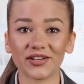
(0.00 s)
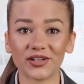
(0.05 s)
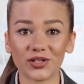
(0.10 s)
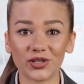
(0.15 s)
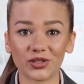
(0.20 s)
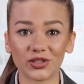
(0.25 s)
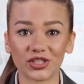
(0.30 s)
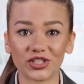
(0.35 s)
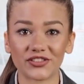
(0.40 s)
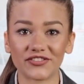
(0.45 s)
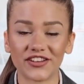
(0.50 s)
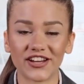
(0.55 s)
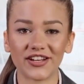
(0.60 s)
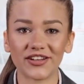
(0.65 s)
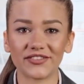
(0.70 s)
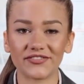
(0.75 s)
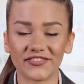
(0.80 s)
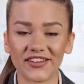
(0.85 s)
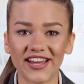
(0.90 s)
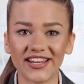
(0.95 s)
you should
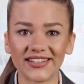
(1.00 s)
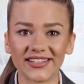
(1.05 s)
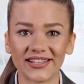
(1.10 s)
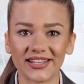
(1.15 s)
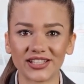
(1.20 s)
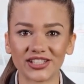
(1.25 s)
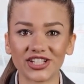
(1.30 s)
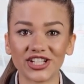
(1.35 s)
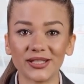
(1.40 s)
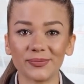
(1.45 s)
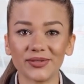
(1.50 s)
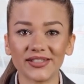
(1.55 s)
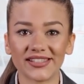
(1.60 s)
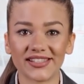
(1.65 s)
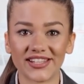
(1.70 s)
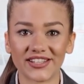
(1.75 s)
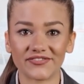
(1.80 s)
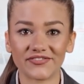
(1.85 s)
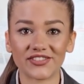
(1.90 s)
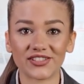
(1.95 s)
verify the
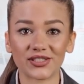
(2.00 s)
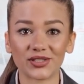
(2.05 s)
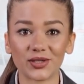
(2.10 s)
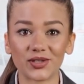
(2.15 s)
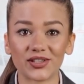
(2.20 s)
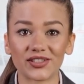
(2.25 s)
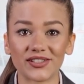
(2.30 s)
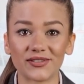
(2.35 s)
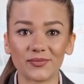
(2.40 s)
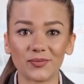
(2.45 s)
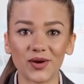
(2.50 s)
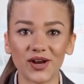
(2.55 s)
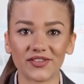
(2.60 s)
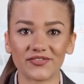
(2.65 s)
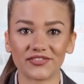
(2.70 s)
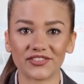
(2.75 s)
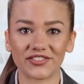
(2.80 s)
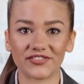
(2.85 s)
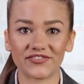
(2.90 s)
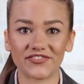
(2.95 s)
legitimacy of the source of
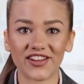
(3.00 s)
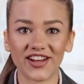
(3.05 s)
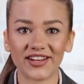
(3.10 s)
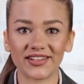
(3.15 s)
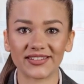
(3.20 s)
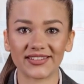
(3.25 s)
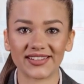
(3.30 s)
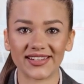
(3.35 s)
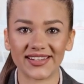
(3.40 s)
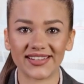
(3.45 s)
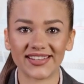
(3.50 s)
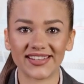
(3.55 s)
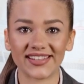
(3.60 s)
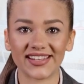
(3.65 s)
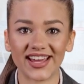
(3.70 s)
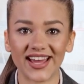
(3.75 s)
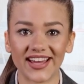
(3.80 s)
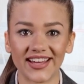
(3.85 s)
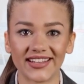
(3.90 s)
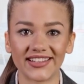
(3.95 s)
wealth and funds and
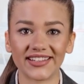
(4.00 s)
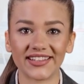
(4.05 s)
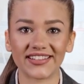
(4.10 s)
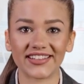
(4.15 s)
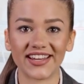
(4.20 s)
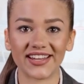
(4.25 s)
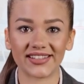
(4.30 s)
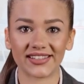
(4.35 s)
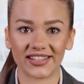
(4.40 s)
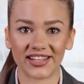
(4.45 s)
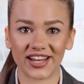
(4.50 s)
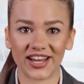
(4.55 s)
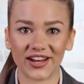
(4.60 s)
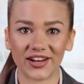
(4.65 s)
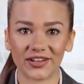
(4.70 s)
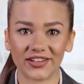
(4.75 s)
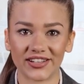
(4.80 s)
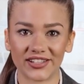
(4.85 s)
decide if STR